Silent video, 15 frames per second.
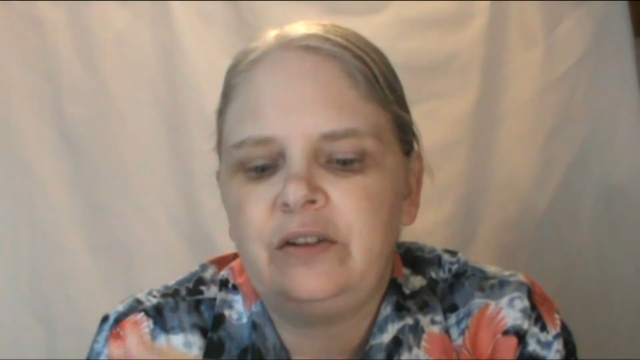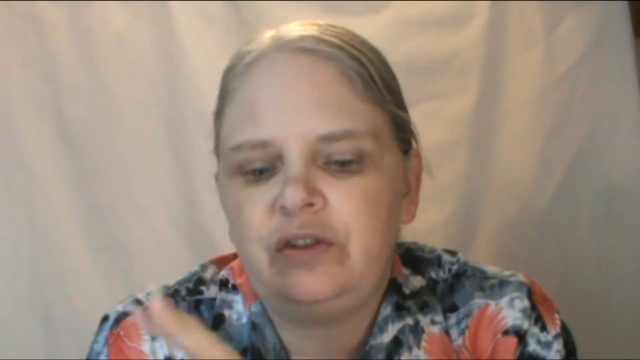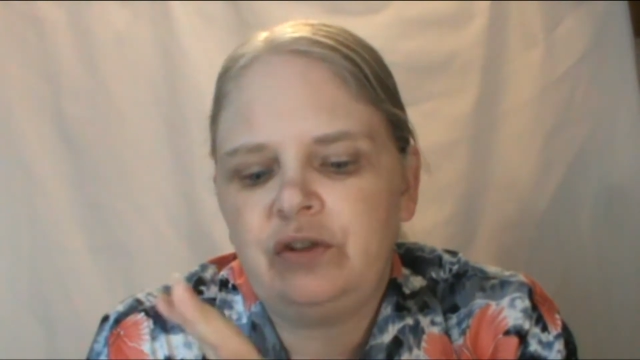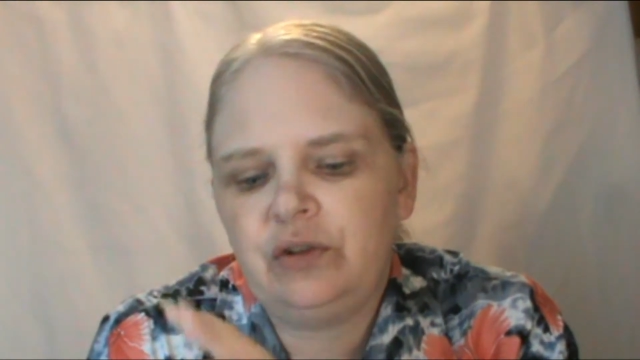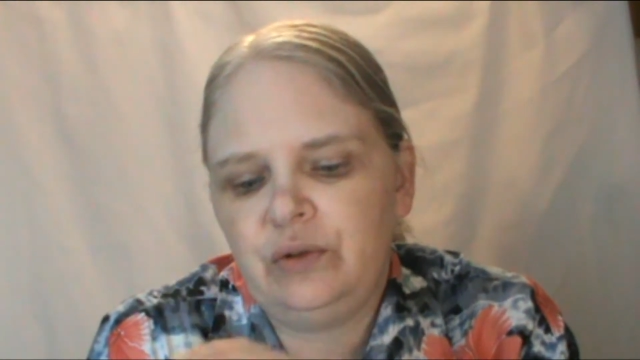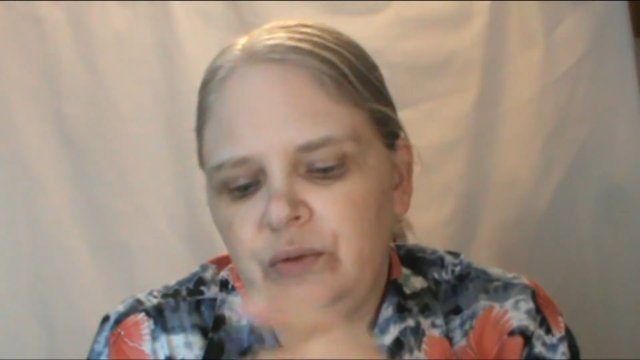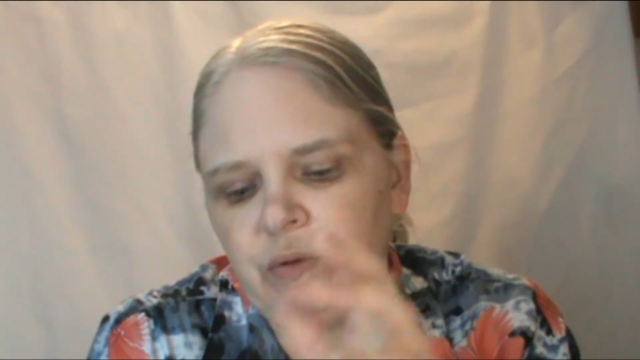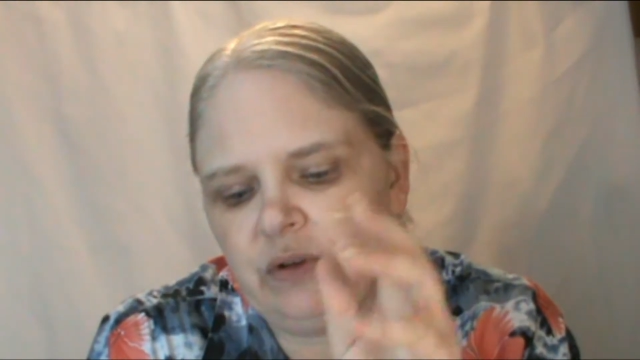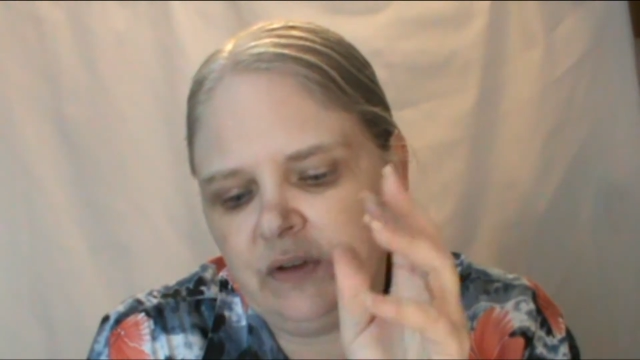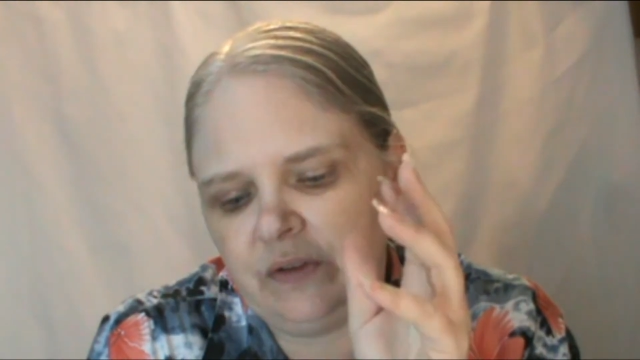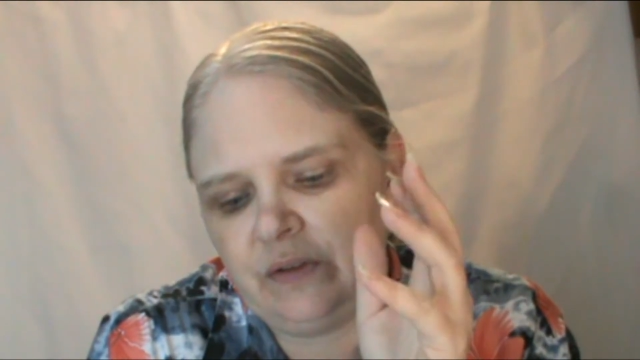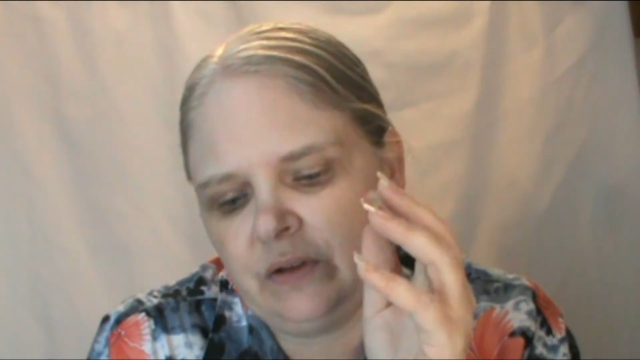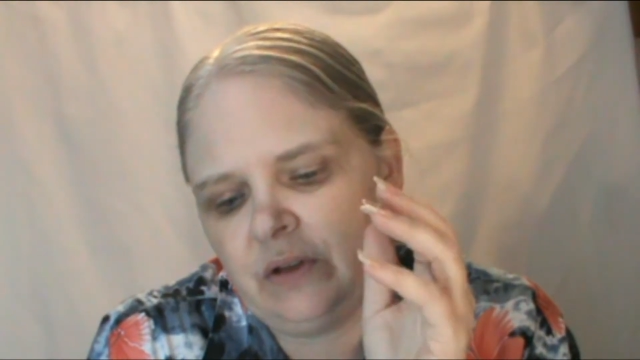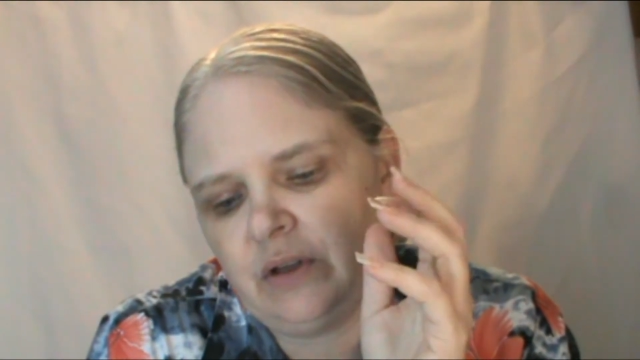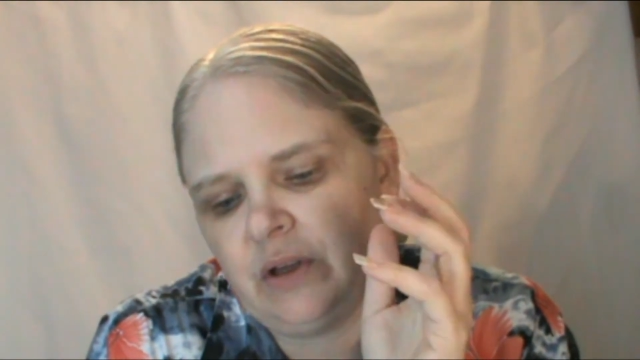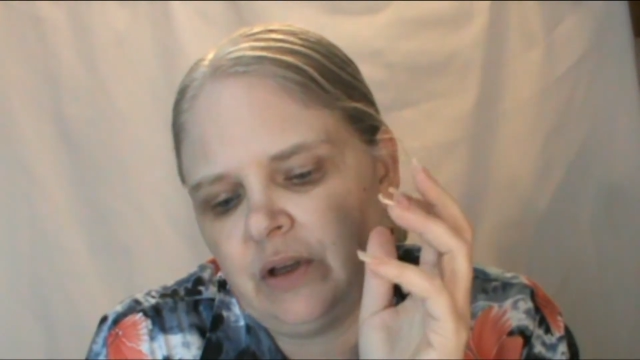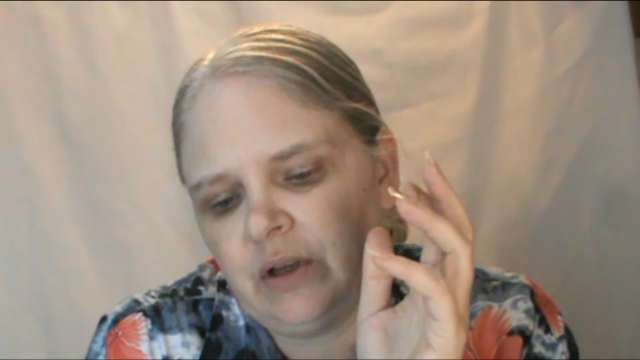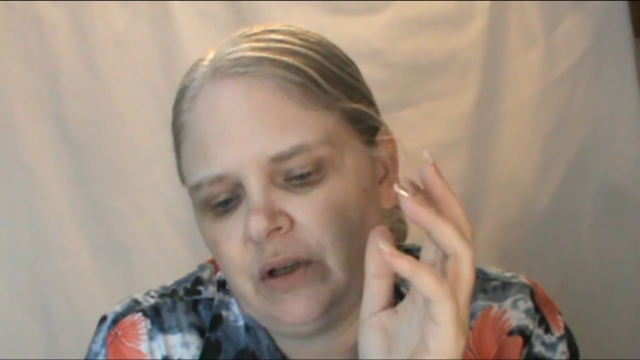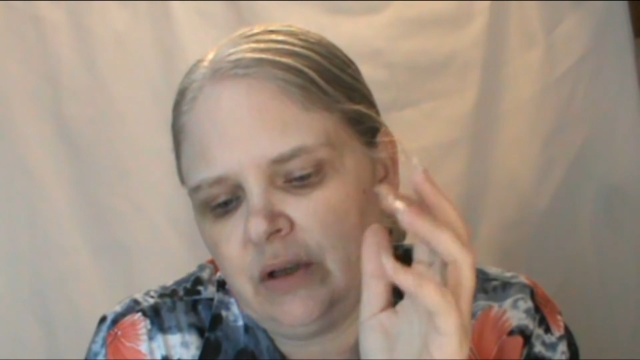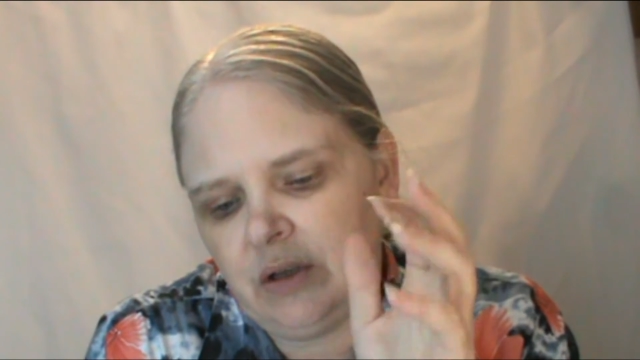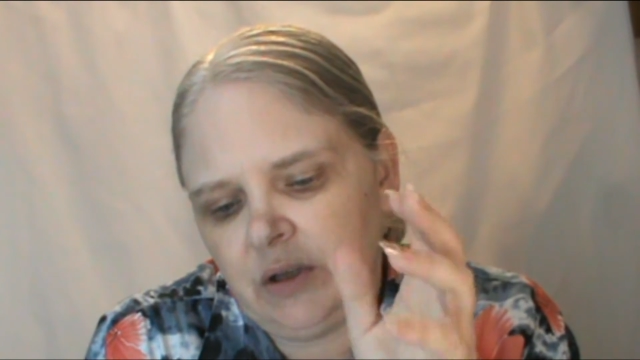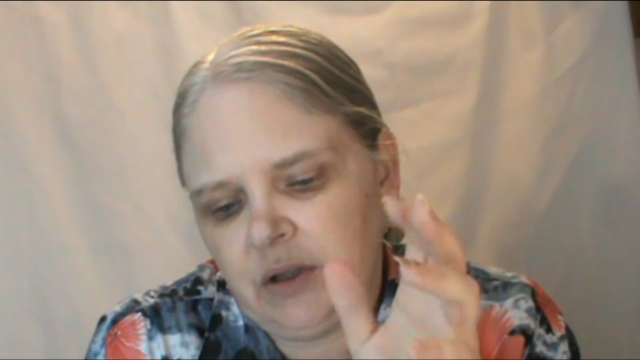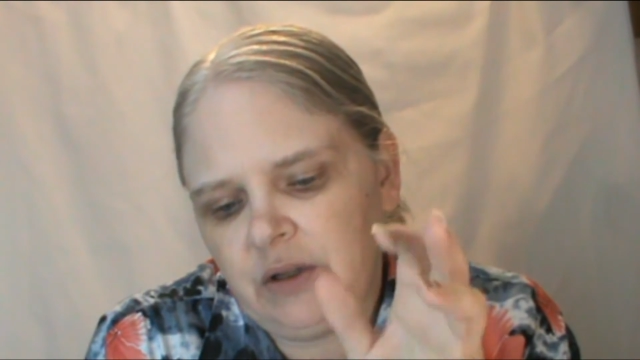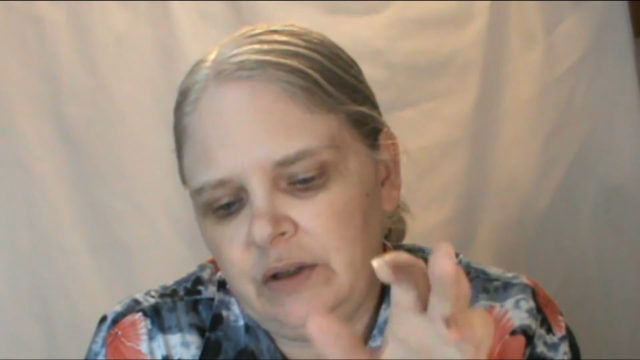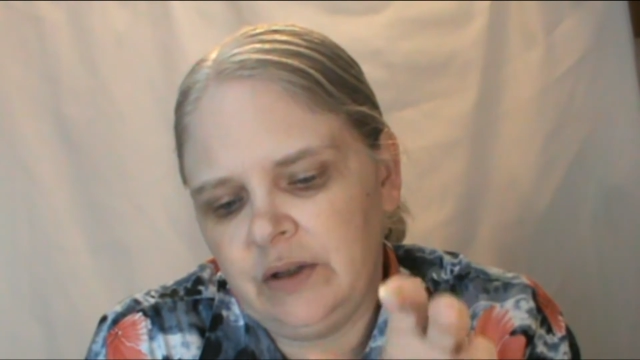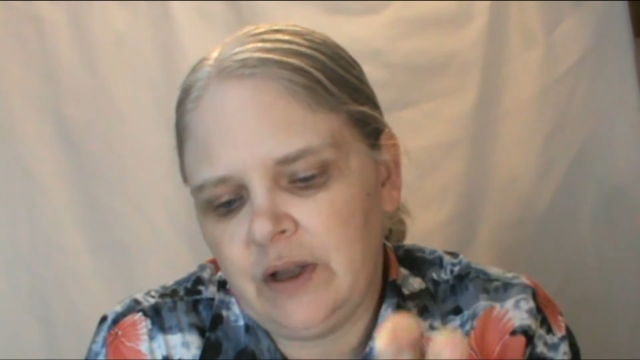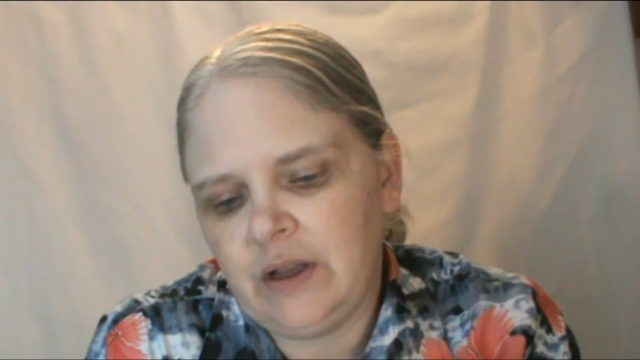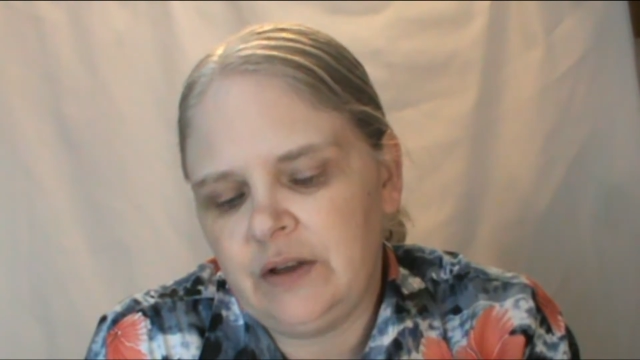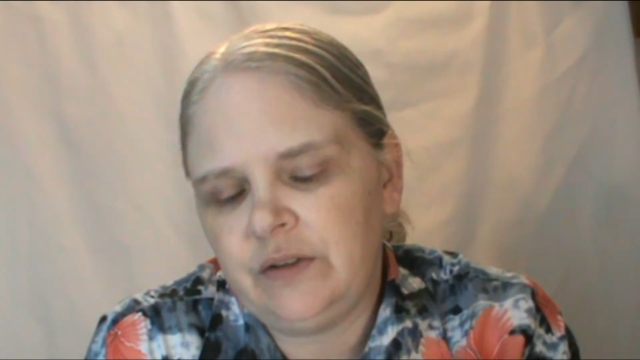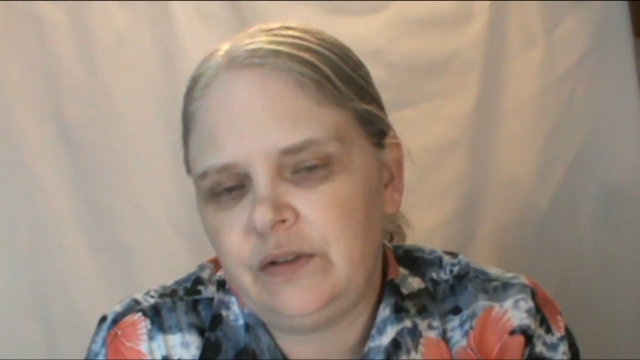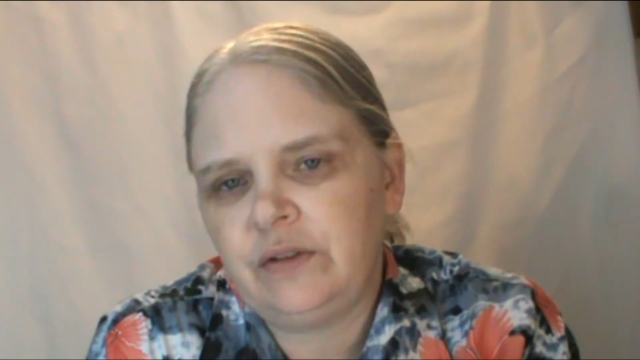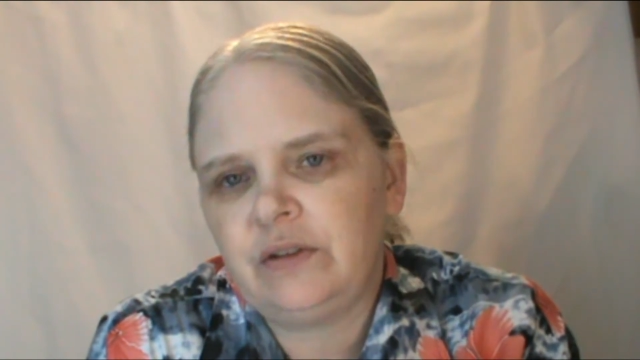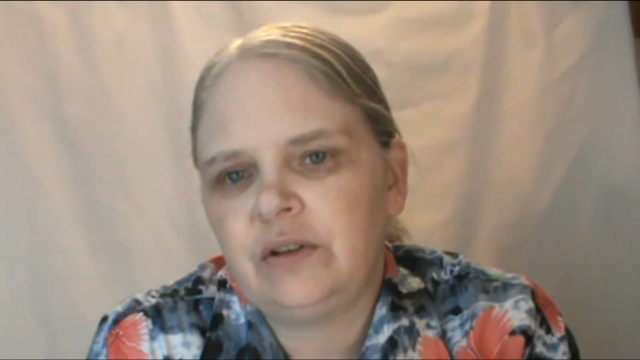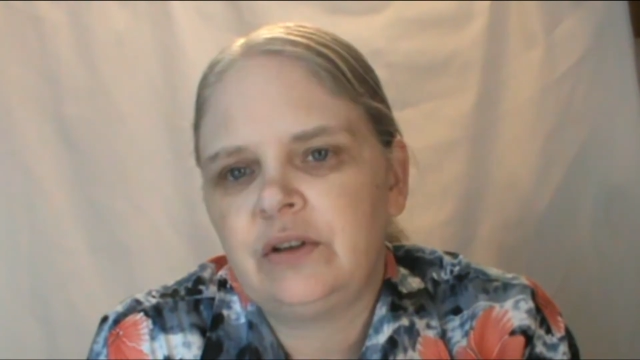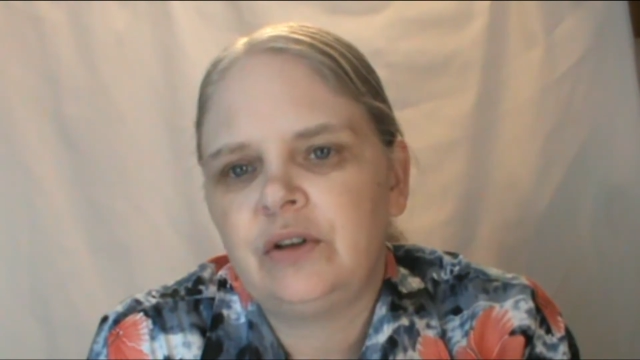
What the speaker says: to this nice